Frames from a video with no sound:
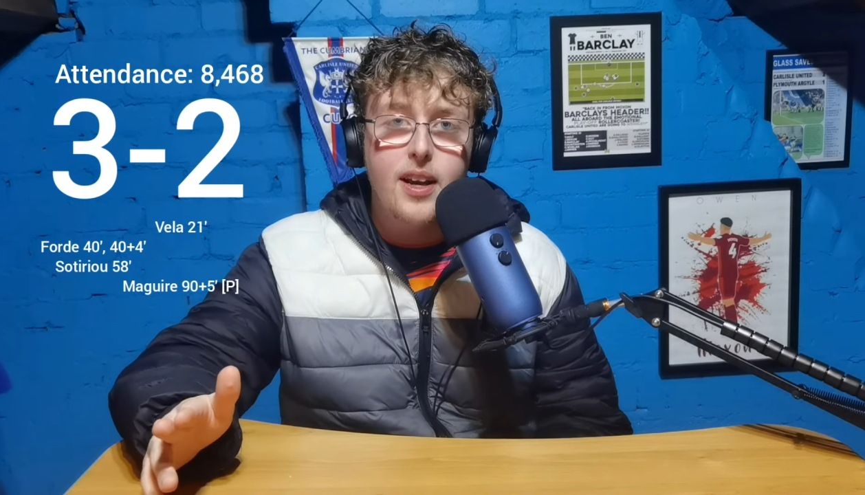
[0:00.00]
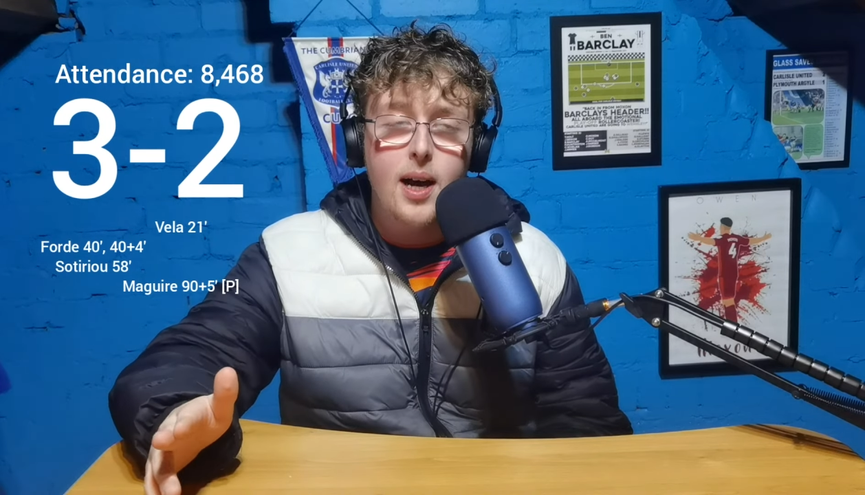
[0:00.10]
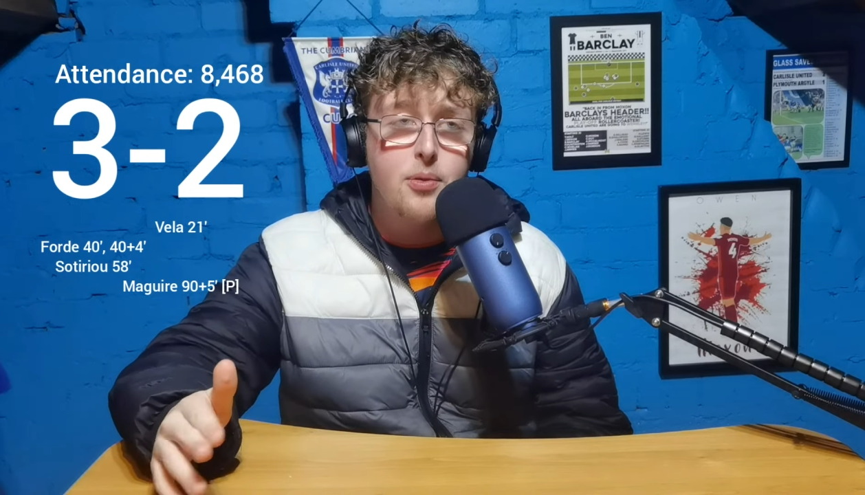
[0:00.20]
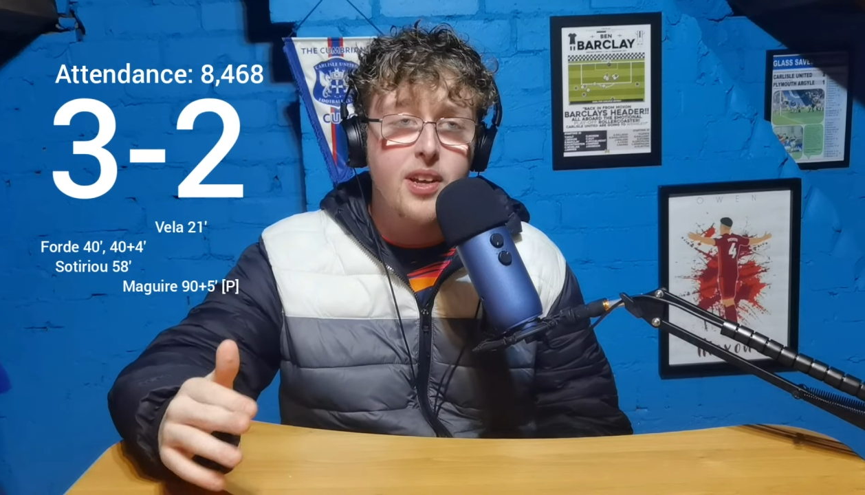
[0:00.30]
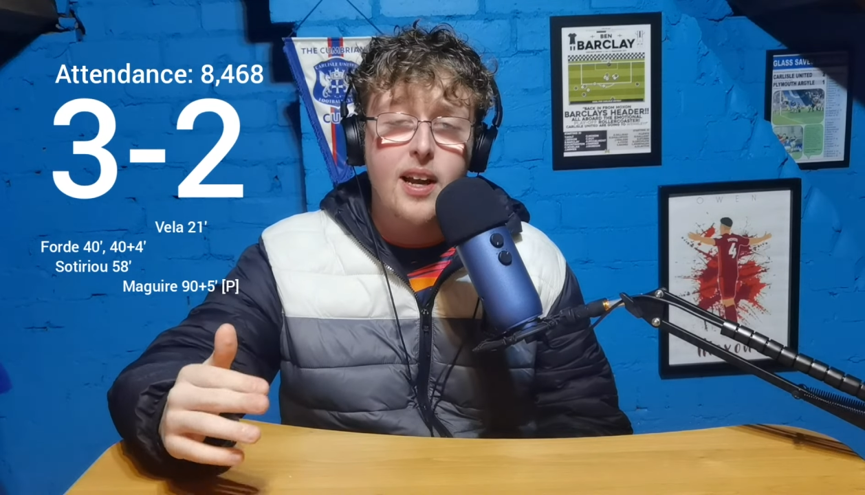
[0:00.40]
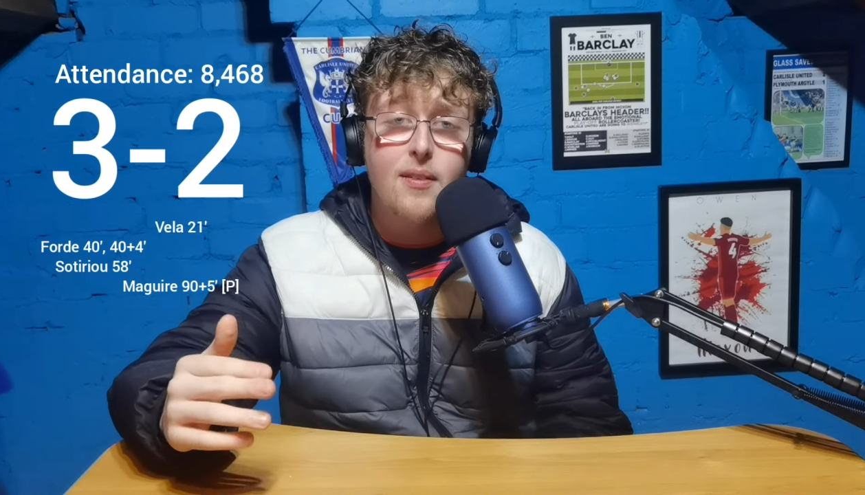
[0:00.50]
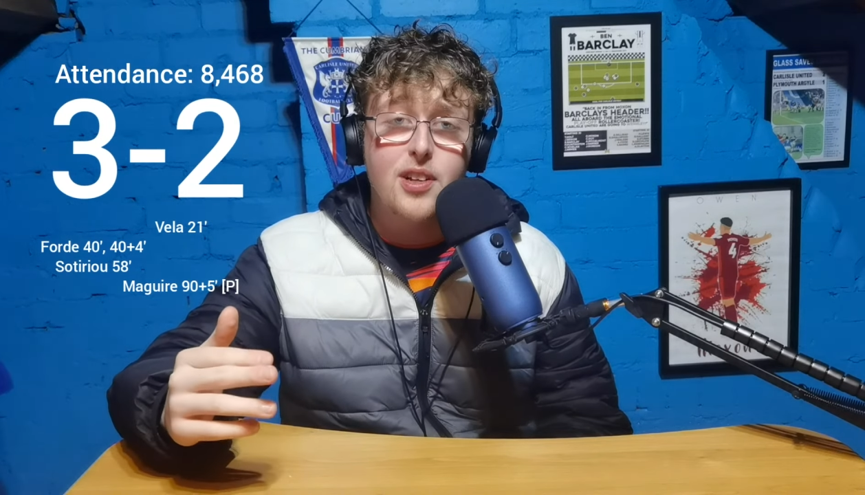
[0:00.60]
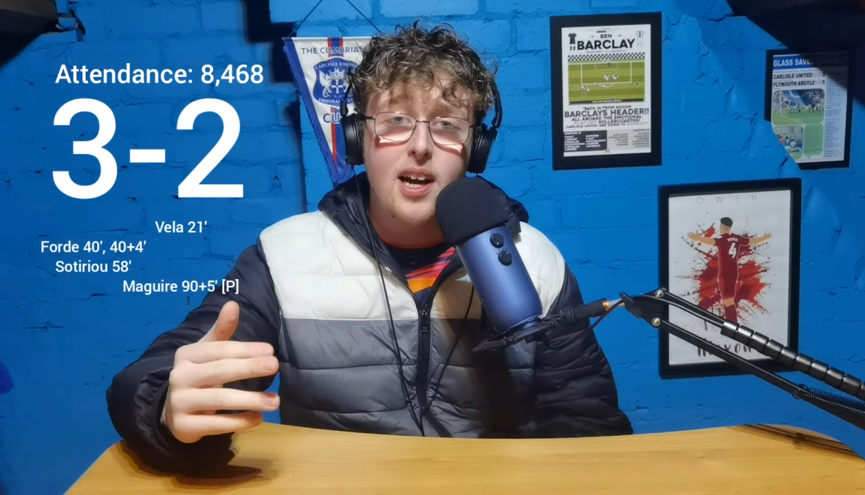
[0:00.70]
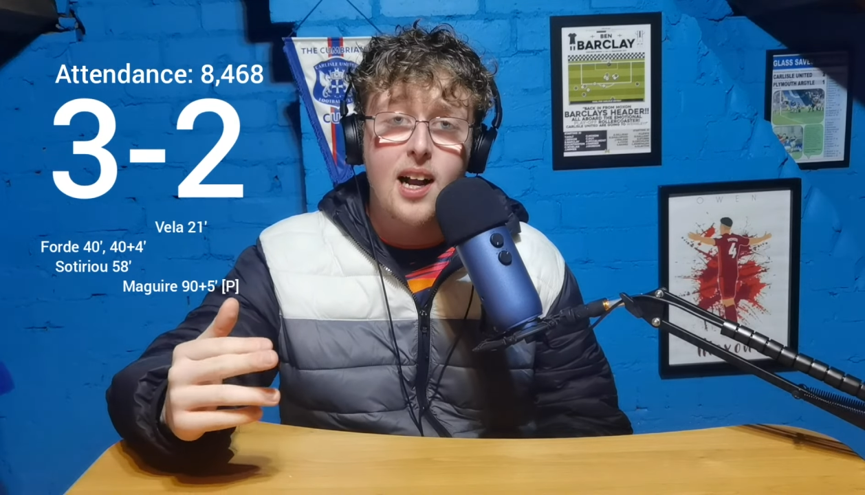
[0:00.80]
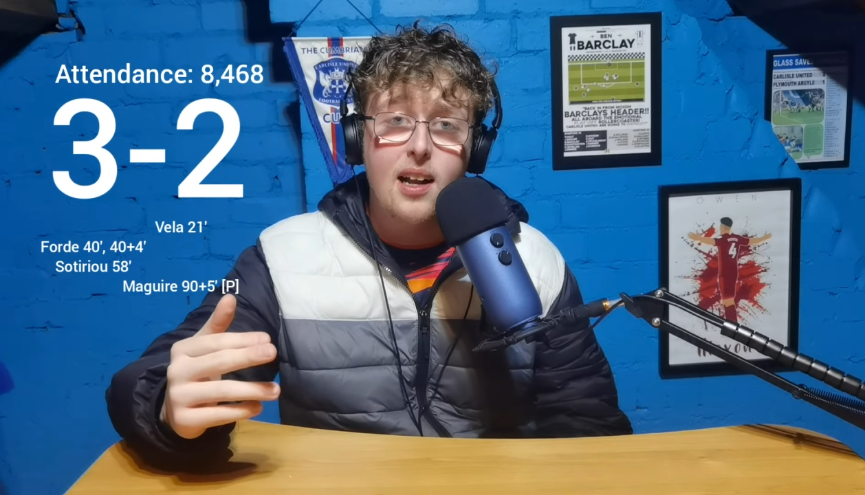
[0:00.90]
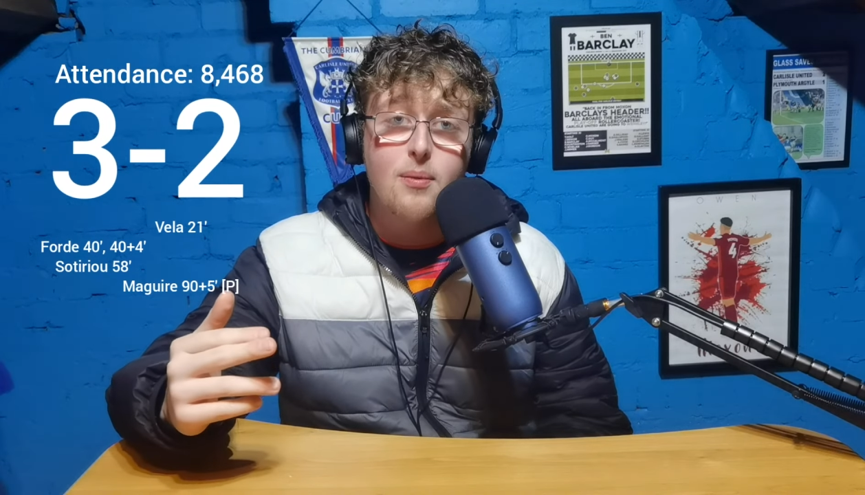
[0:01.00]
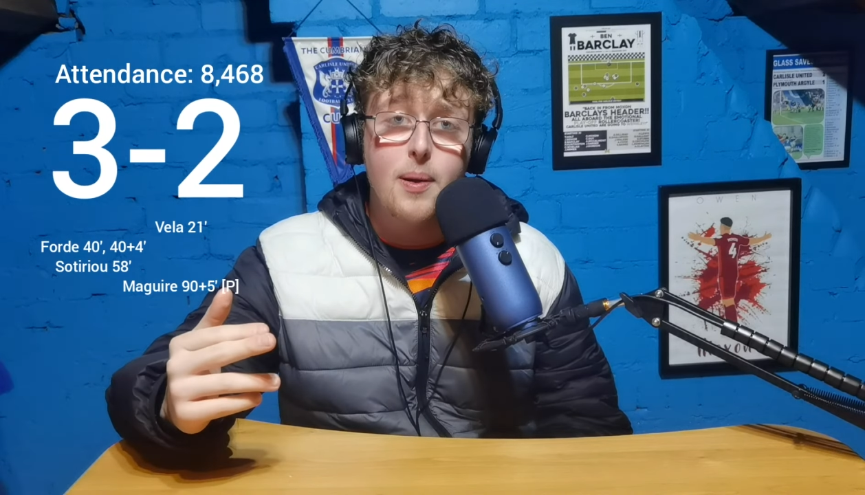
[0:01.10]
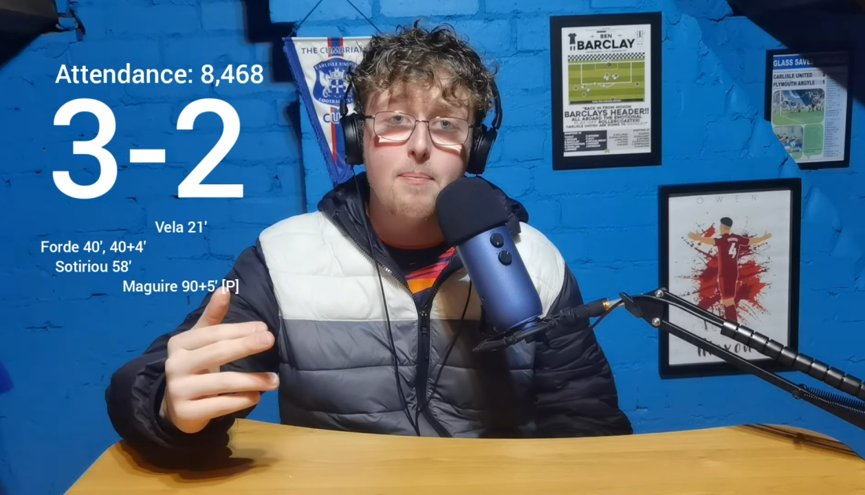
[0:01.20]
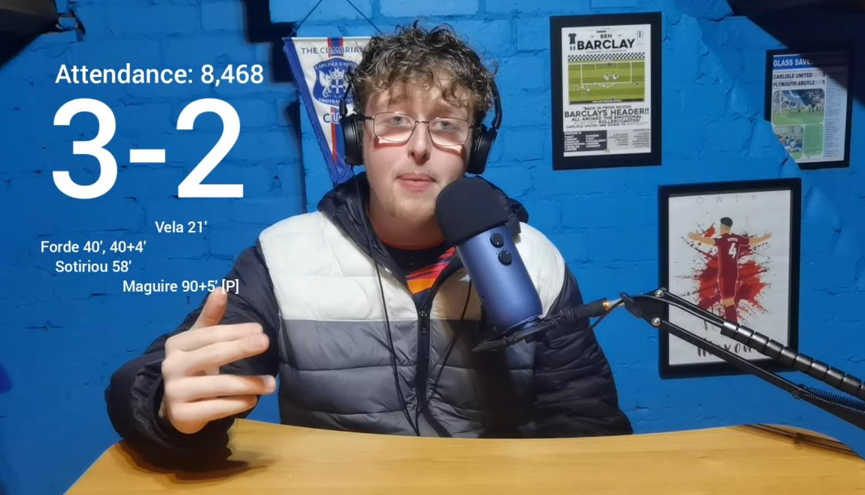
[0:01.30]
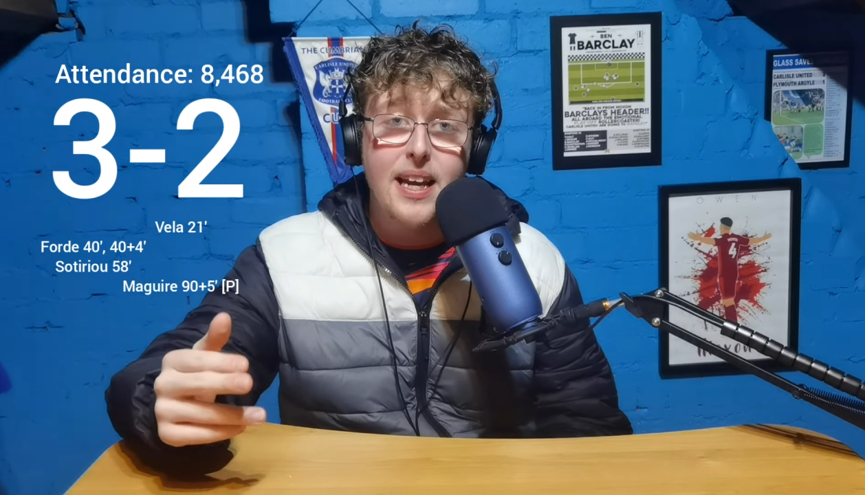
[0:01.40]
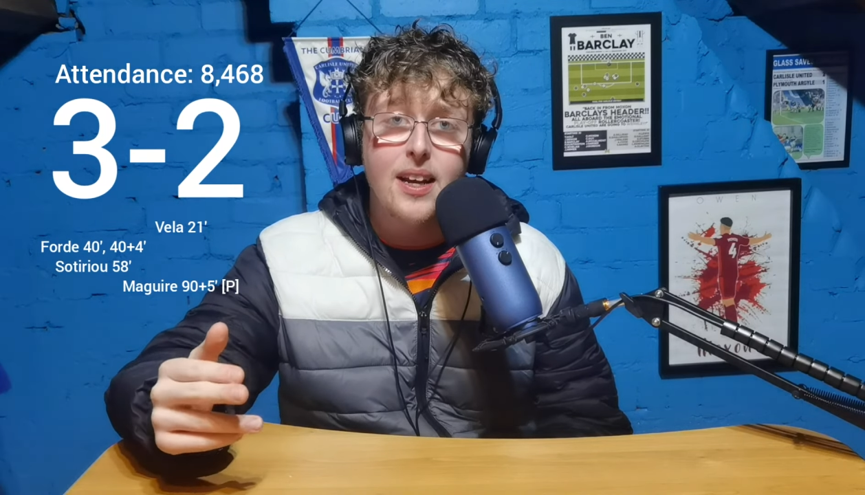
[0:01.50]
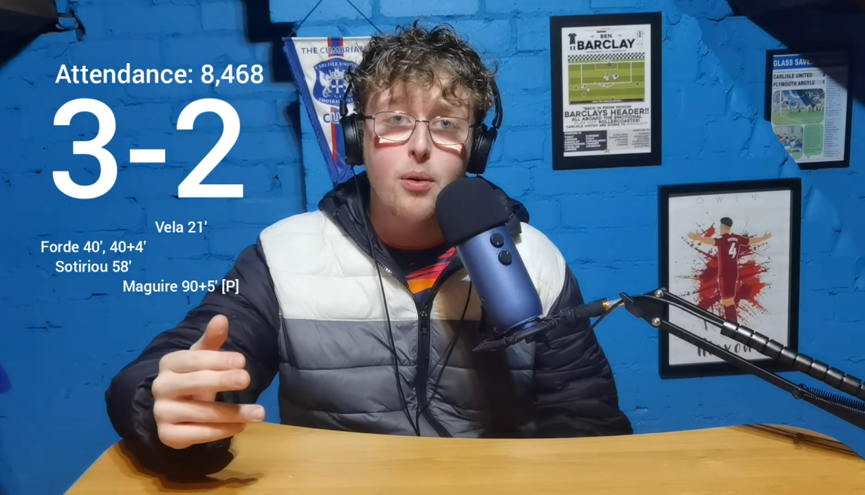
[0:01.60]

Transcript: I'm sitting here after Carlisle have been beaten